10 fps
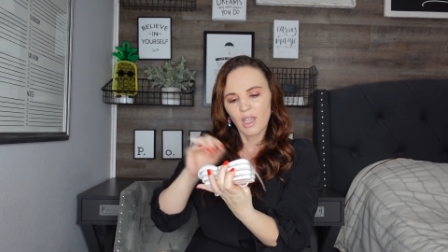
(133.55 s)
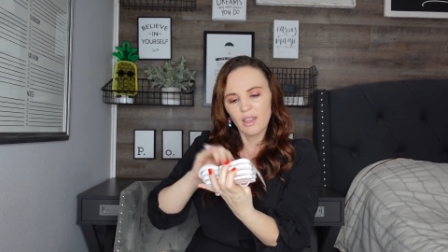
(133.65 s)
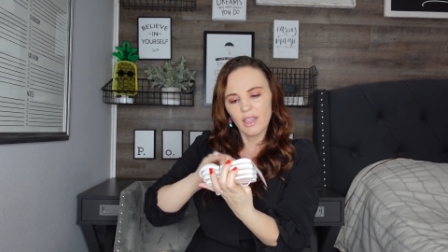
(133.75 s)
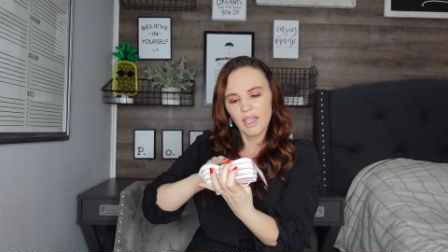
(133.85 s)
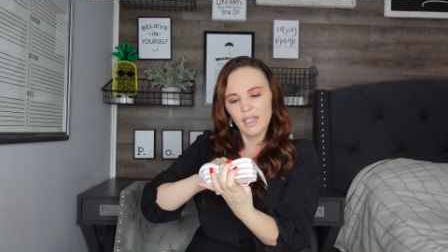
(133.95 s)

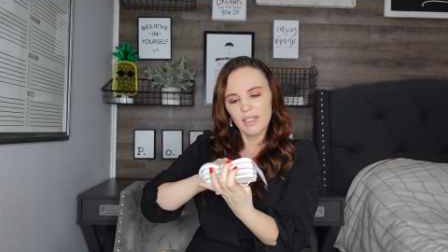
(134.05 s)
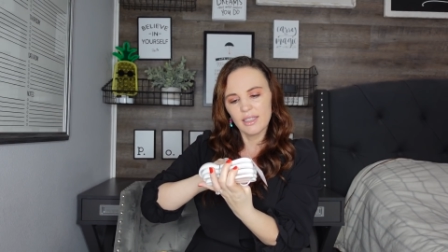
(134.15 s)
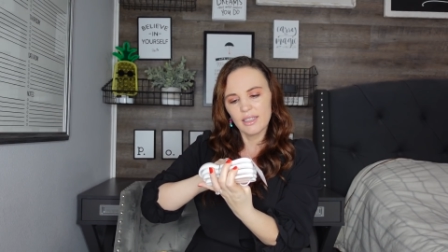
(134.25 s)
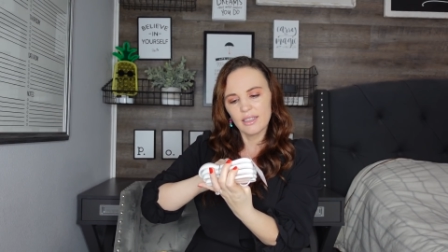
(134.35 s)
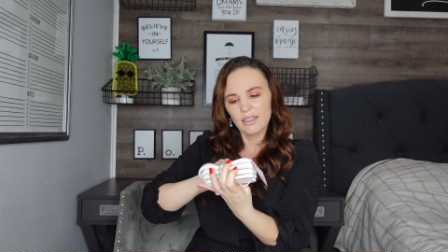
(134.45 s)

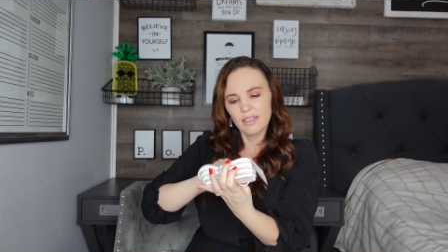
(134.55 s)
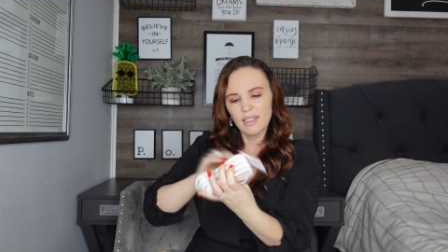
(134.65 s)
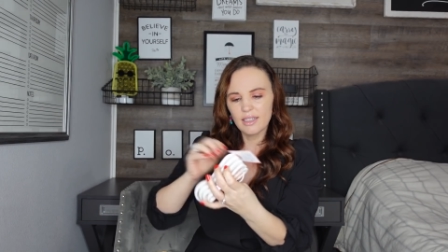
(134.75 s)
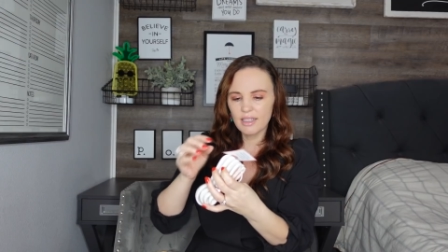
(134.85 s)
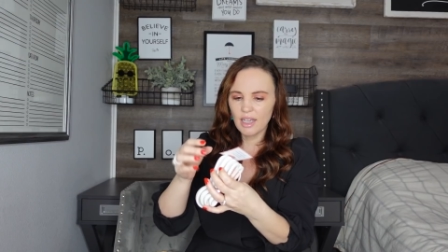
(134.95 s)
This,
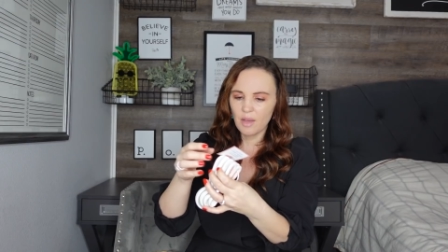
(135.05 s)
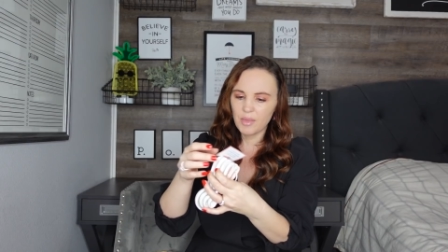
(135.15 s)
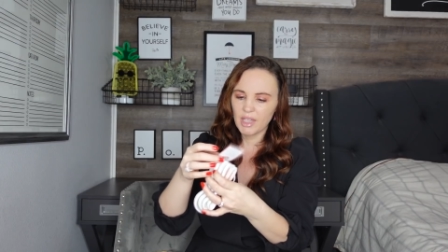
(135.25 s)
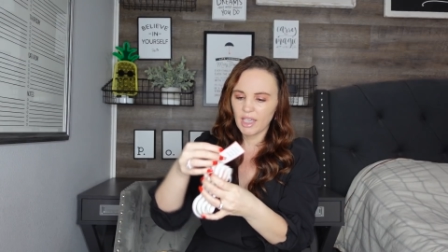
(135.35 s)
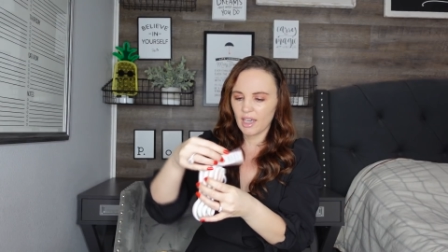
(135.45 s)
does it tell
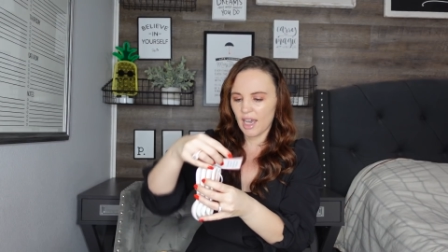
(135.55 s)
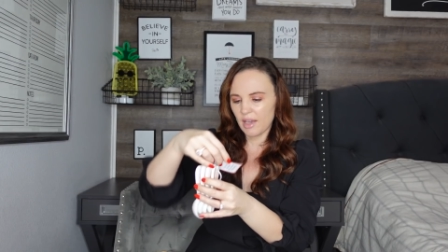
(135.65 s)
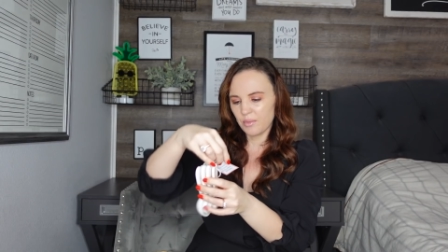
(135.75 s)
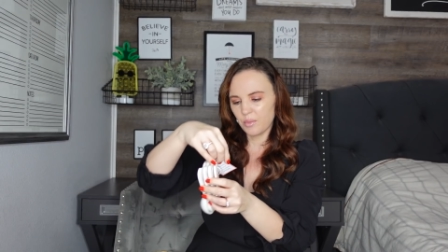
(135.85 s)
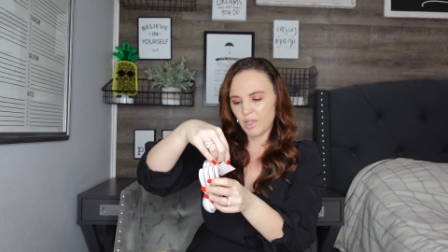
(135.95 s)
me, like
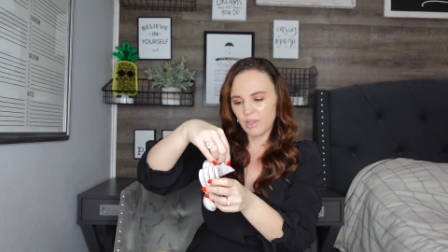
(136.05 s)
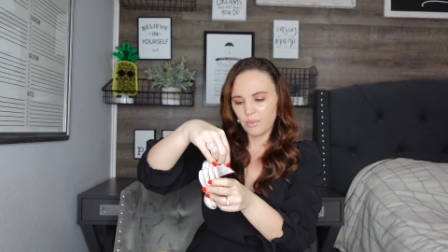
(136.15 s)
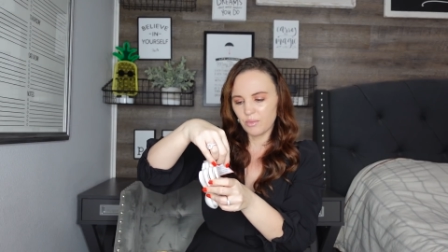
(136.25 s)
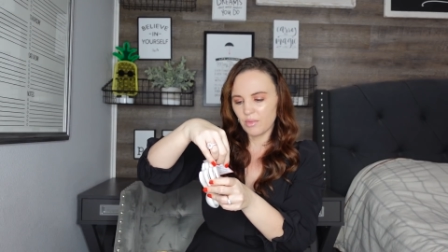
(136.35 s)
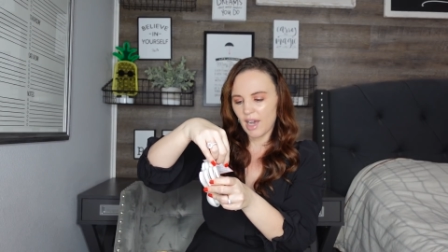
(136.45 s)
I
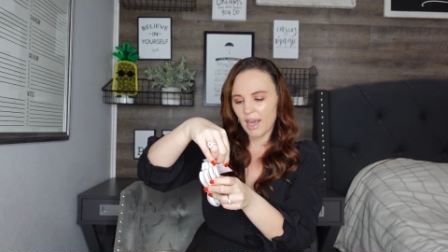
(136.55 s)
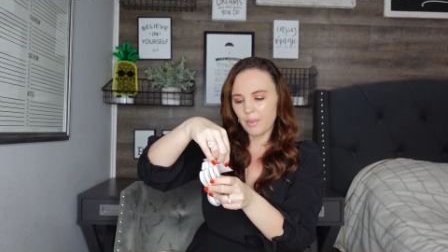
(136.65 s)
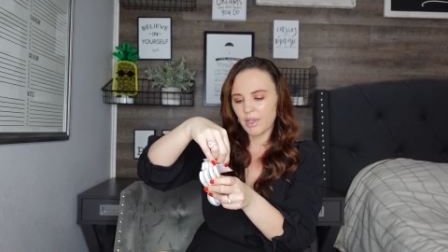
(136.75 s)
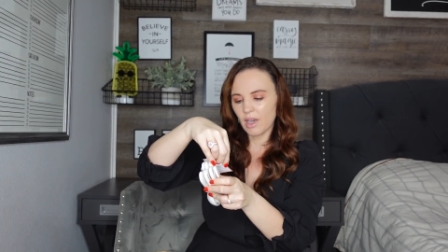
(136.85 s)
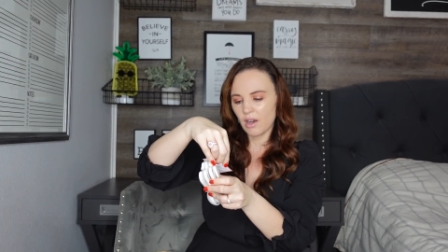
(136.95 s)
would
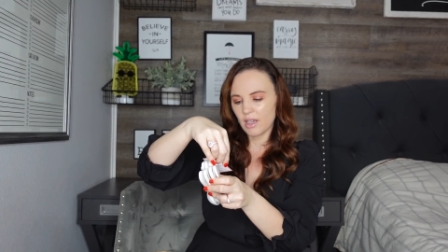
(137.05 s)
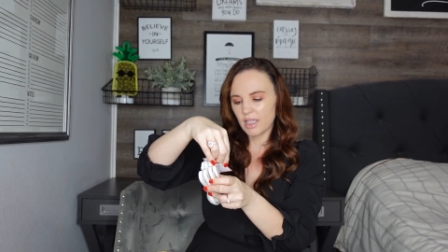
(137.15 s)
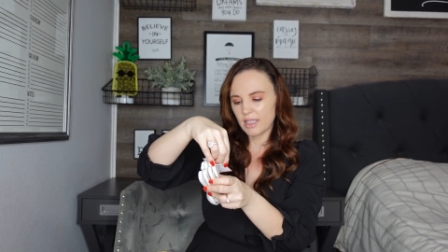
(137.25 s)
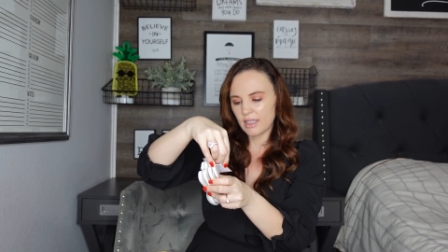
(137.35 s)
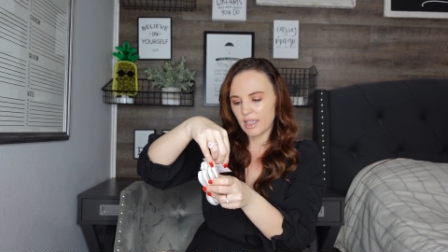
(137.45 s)

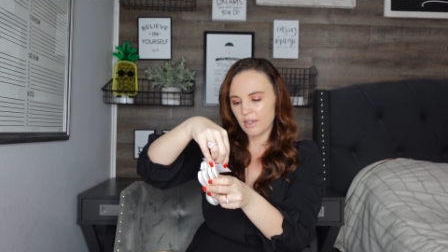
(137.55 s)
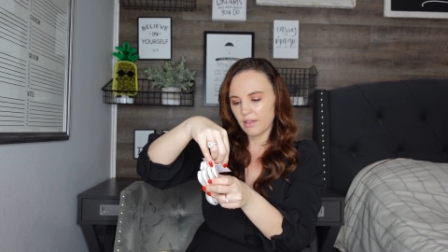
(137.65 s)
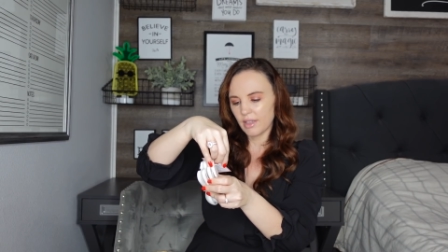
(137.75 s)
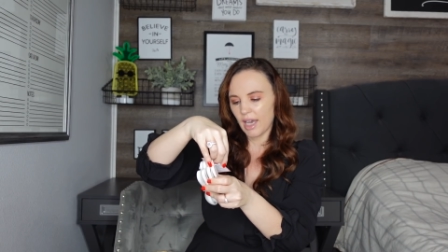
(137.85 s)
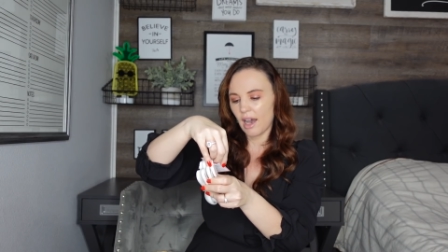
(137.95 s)

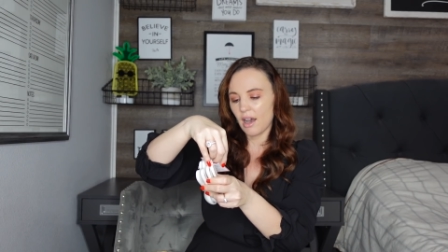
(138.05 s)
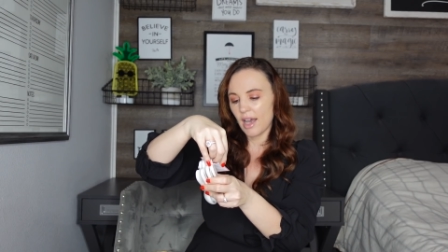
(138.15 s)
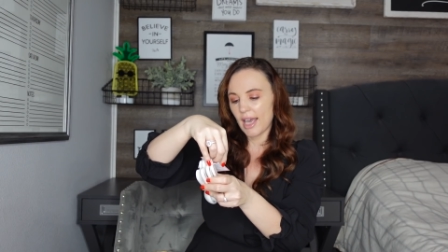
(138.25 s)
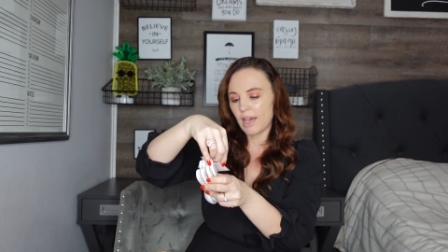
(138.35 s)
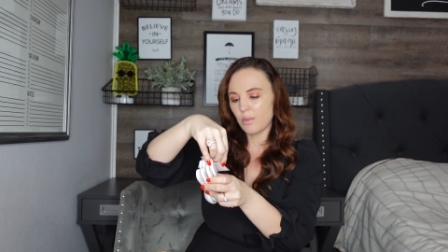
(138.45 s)
honestly, yeah,
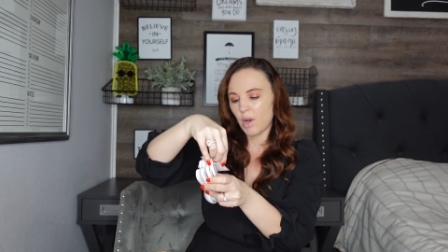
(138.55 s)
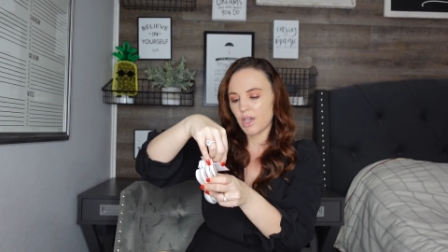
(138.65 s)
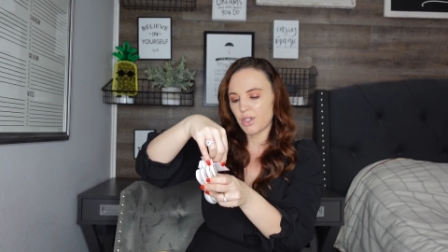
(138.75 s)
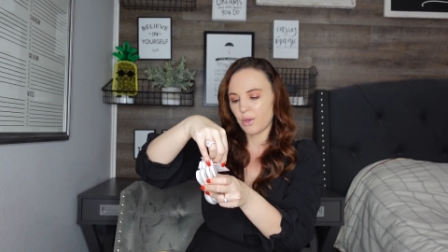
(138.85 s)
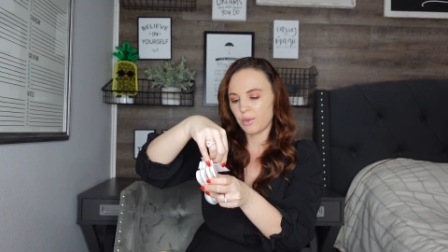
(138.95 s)
hand
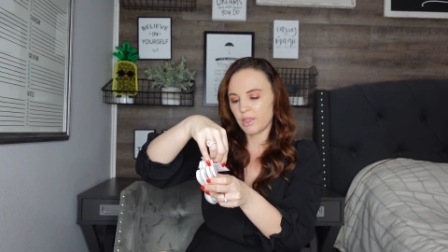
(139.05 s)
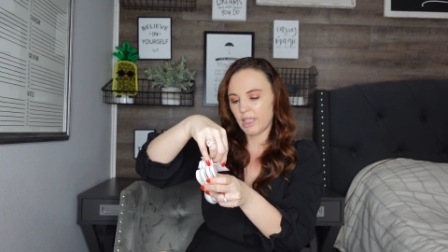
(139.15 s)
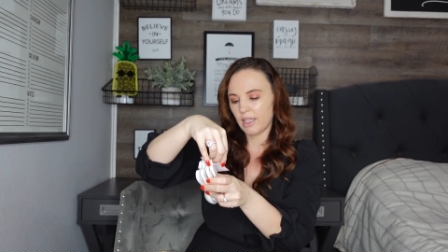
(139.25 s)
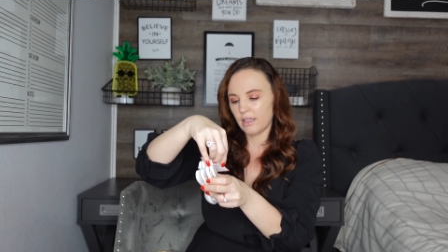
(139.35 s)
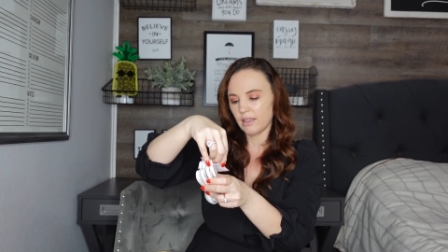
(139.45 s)
wash
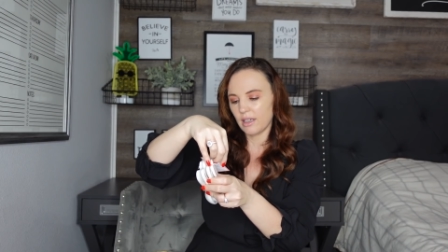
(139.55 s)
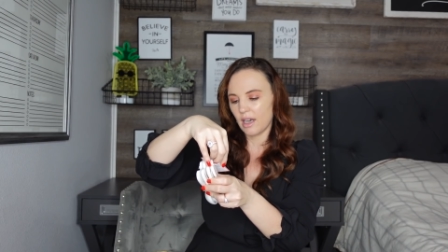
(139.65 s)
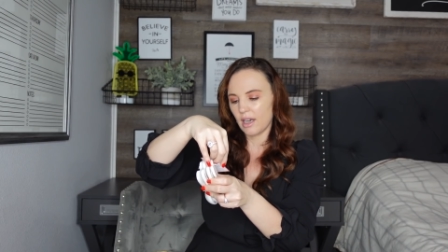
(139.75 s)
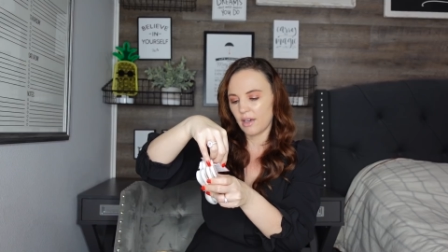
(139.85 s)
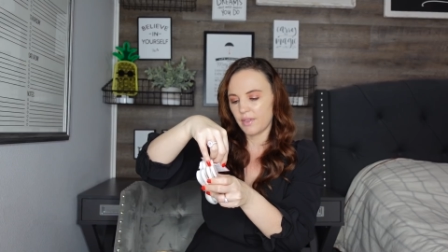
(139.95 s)
only,
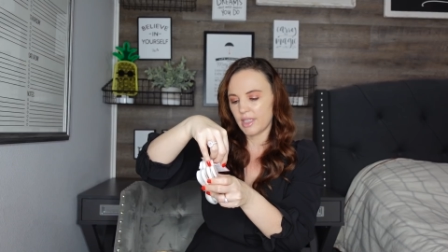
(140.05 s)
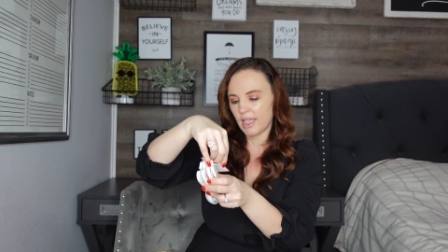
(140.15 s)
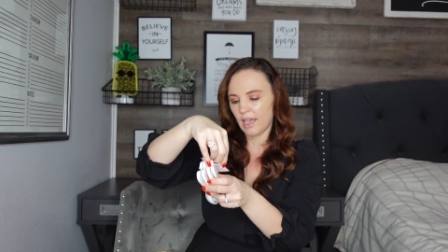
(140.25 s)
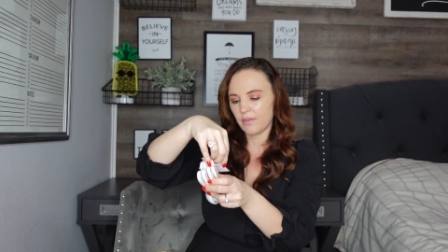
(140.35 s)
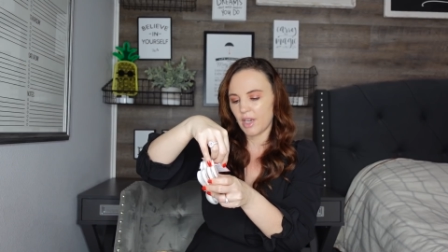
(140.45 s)
not oven
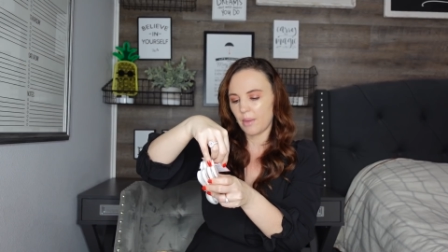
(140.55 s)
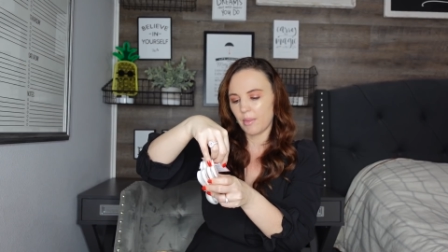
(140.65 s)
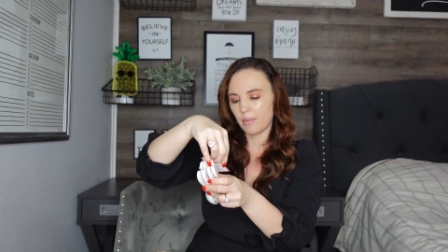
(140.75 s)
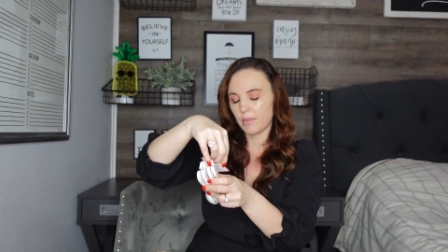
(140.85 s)
safe, not